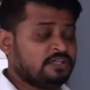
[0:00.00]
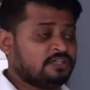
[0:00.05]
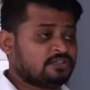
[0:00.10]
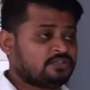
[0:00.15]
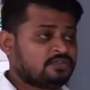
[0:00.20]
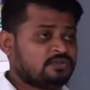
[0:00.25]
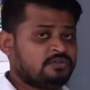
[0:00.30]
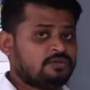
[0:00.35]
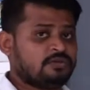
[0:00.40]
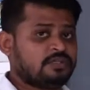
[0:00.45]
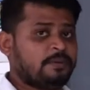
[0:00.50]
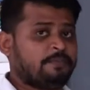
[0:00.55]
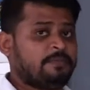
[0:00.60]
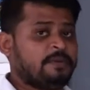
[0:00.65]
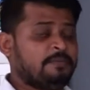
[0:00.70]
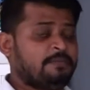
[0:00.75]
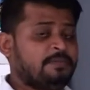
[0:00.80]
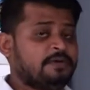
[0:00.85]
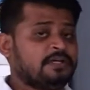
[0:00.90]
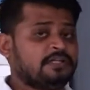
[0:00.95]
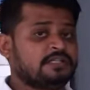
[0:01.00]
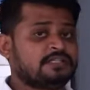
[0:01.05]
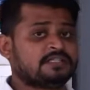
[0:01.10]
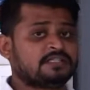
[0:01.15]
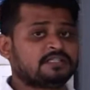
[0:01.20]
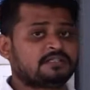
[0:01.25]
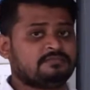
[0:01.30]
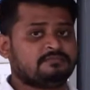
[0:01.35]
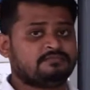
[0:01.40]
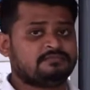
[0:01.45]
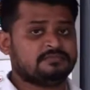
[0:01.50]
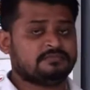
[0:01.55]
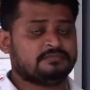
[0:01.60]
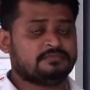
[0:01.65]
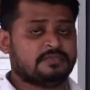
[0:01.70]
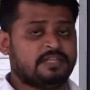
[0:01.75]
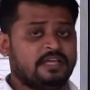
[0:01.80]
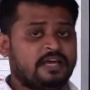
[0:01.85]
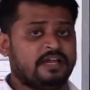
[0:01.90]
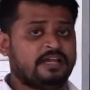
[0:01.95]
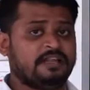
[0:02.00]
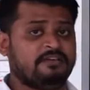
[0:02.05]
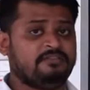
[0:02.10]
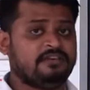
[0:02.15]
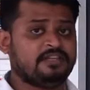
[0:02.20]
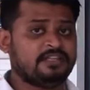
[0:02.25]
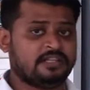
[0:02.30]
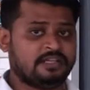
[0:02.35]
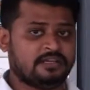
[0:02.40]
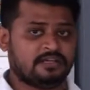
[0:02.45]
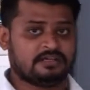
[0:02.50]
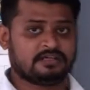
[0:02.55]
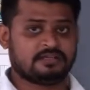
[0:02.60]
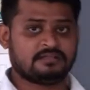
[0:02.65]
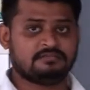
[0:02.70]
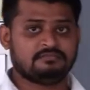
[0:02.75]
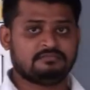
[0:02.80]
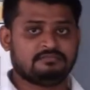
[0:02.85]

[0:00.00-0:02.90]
So the peoples, they are living there,